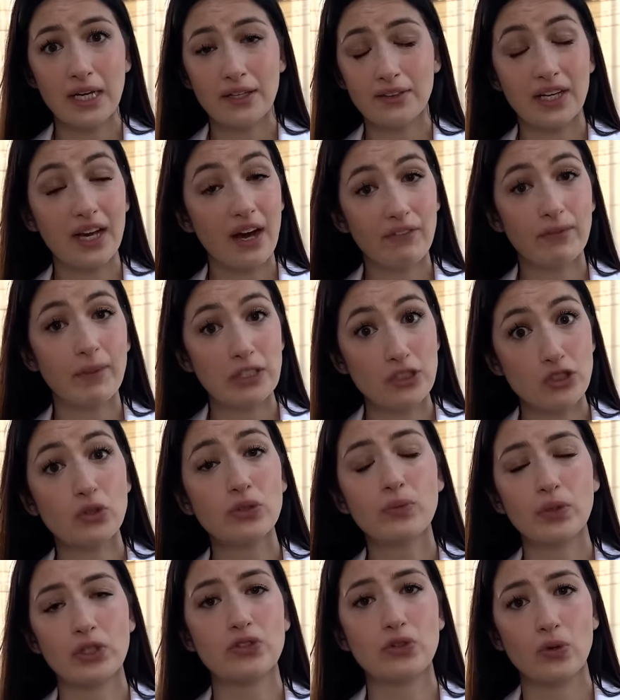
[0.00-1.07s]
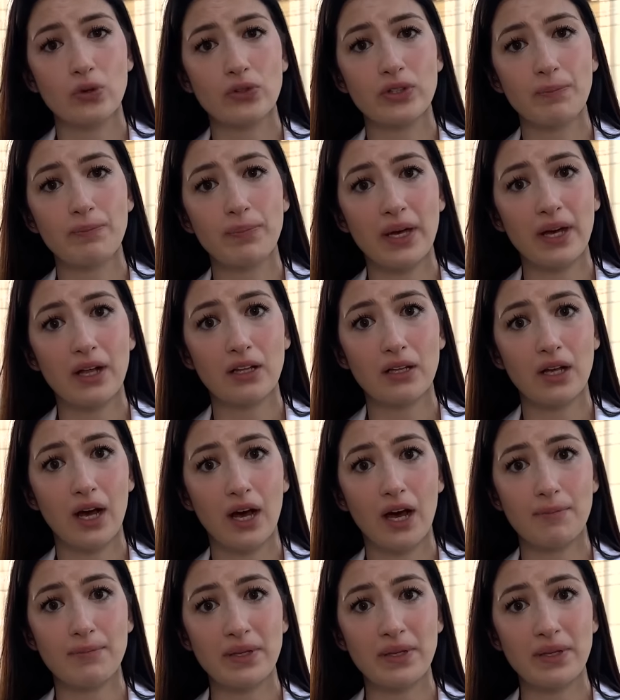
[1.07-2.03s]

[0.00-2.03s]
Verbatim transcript: the government should should withdraw the bill uh,